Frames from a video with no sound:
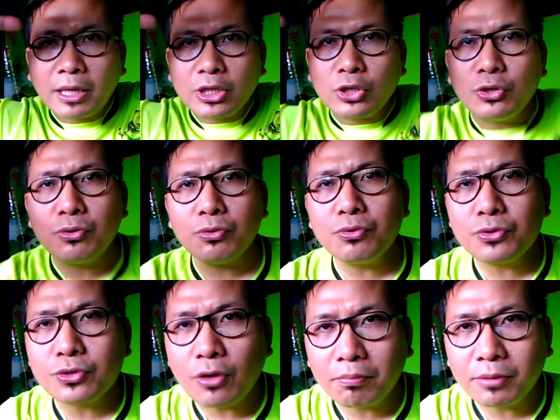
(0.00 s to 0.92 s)
by the
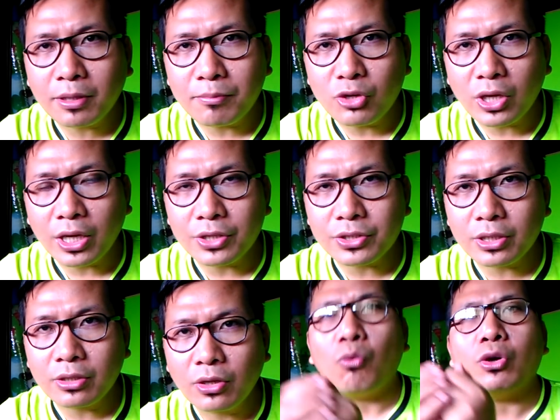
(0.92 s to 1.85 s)
use of
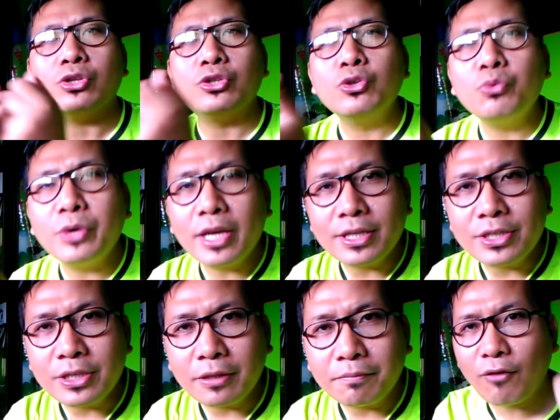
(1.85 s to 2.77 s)
communication, what do we
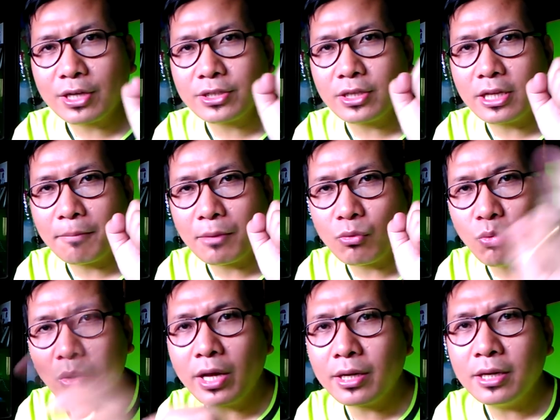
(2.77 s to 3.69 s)
achieve? Function number
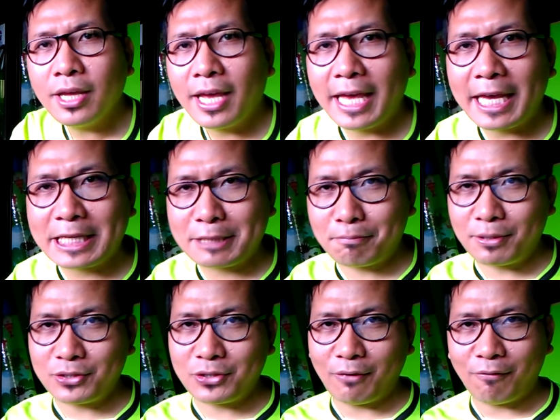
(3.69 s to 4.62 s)
1,
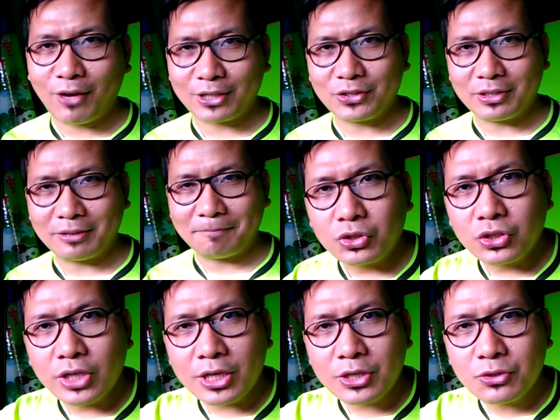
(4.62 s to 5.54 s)
expression function.
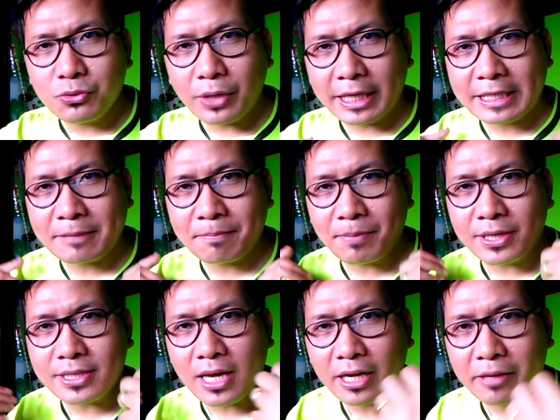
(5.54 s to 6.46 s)
Just to
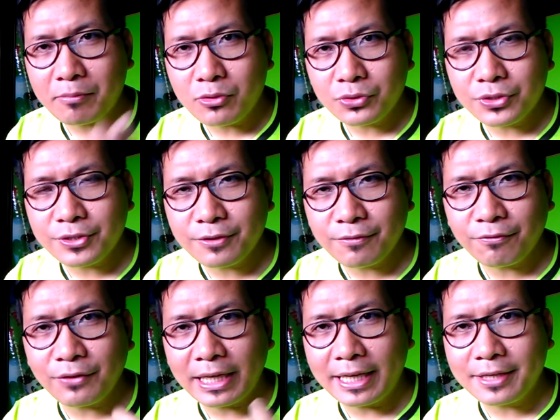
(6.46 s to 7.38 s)
express our emotions,
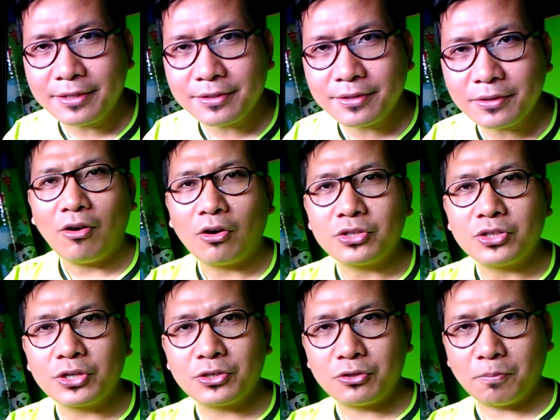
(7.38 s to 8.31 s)
feelings, or
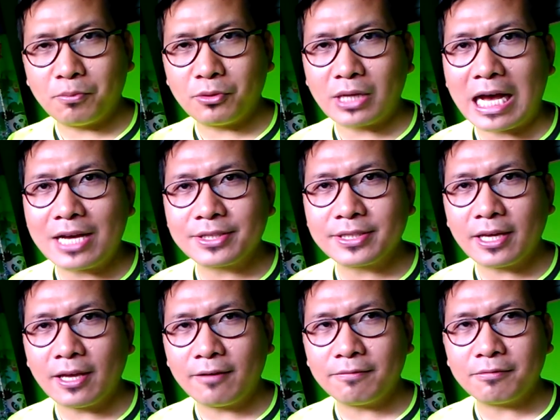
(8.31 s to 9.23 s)
just to put
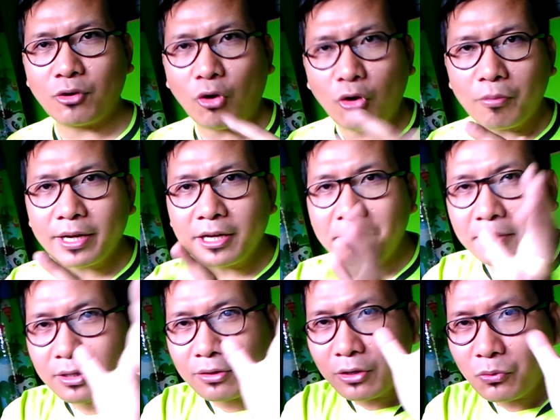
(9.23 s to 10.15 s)
ourselves over in a
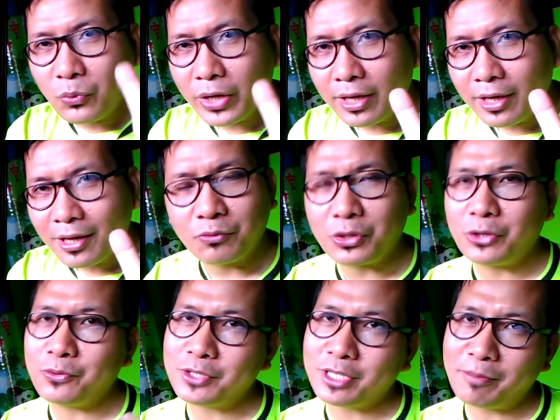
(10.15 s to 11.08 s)
particular way, we
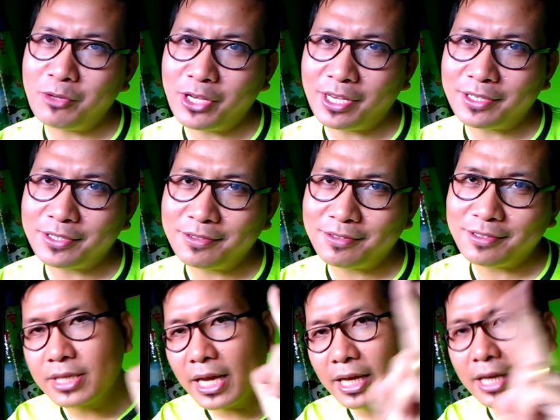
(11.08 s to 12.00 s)
use communication.
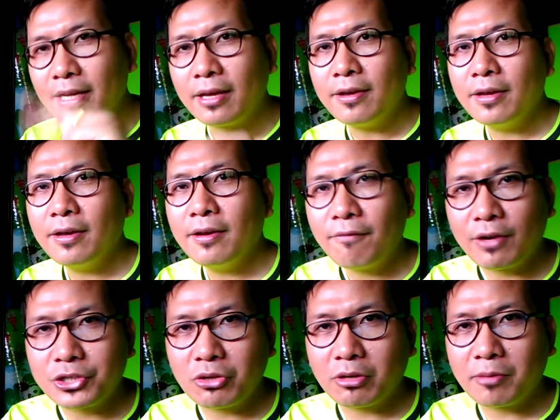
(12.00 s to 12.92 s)
Second
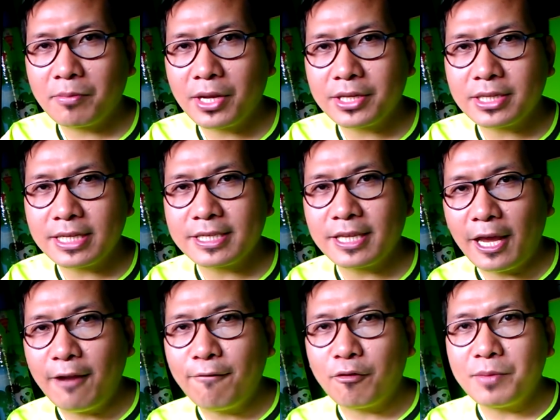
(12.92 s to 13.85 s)
function of communication is
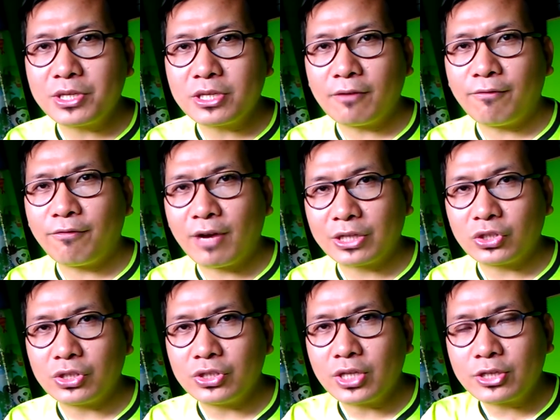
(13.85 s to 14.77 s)
information
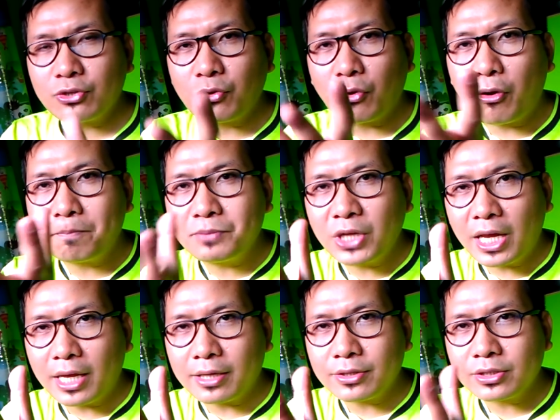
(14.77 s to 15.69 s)
function. Just to
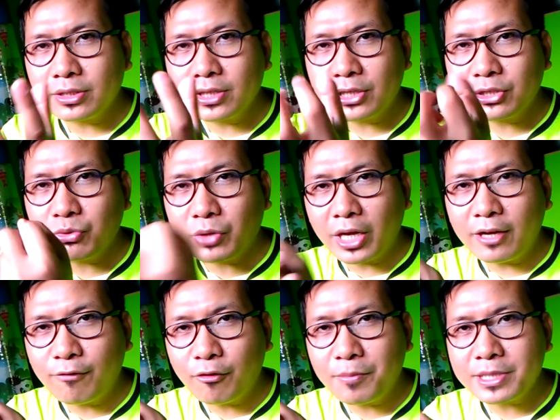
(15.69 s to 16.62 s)
obtain, just to gain
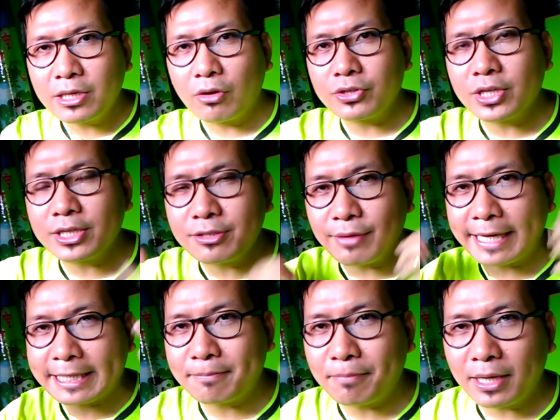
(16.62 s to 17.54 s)
information, or just to
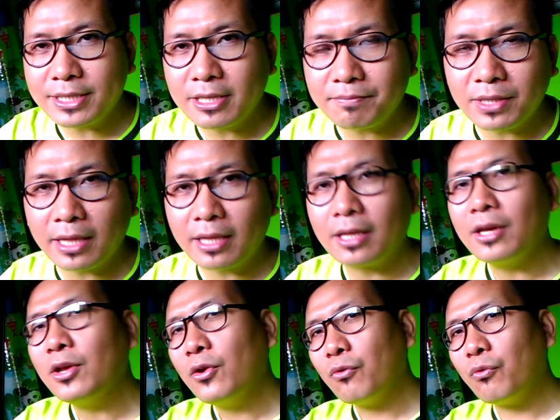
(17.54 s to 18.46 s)
explain something,
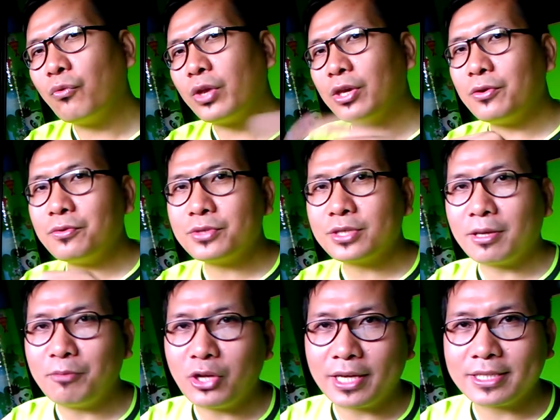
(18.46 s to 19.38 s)
we use
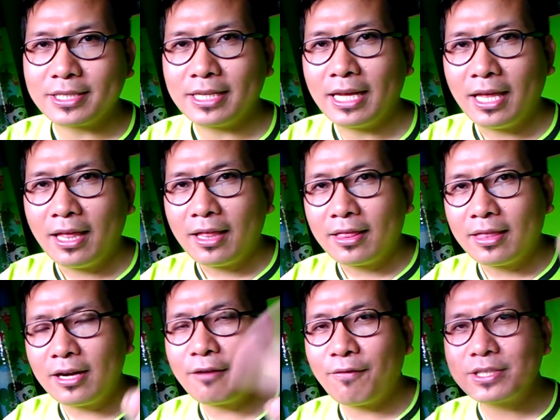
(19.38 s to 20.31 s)
communication.
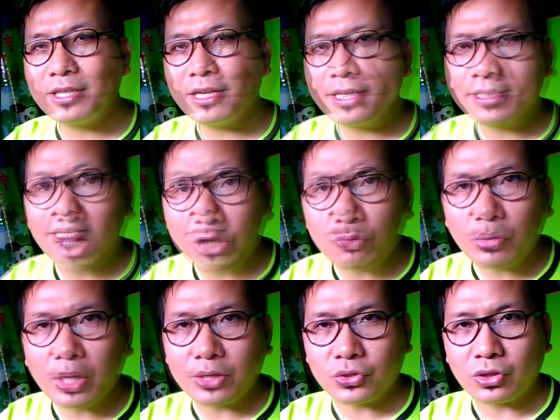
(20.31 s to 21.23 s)
Third function is
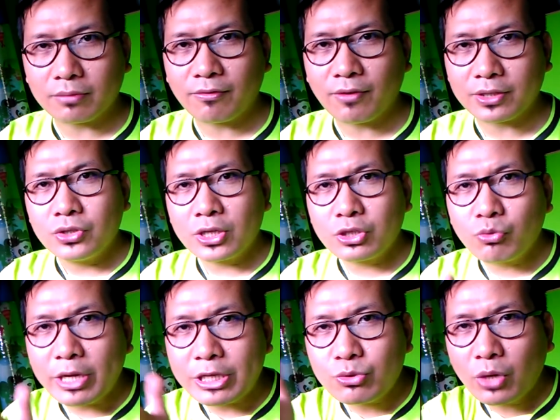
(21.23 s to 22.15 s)
educational function. Just
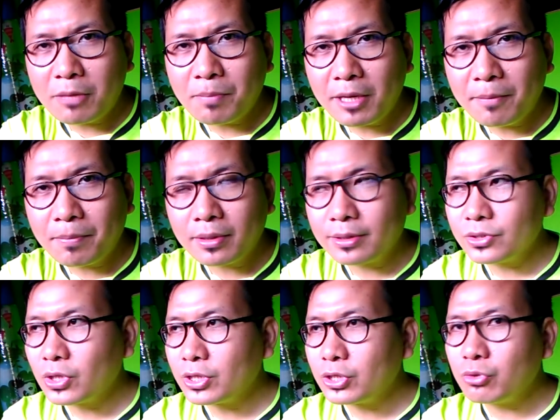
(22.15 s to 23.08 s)
to educate people,
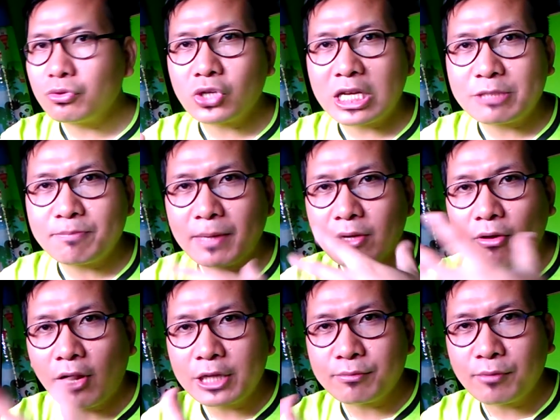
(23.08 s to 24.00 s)
just to transmit
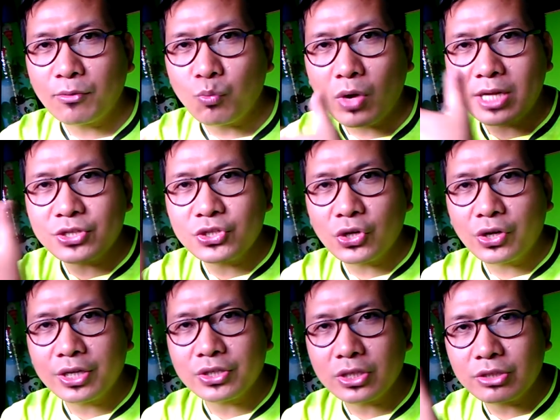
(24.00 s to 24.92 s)
knowledge from one
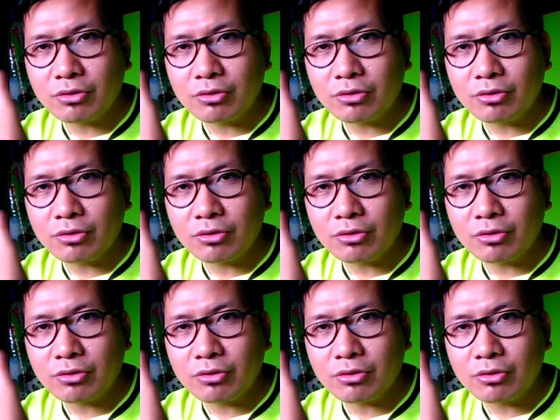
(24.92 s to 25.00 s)
generation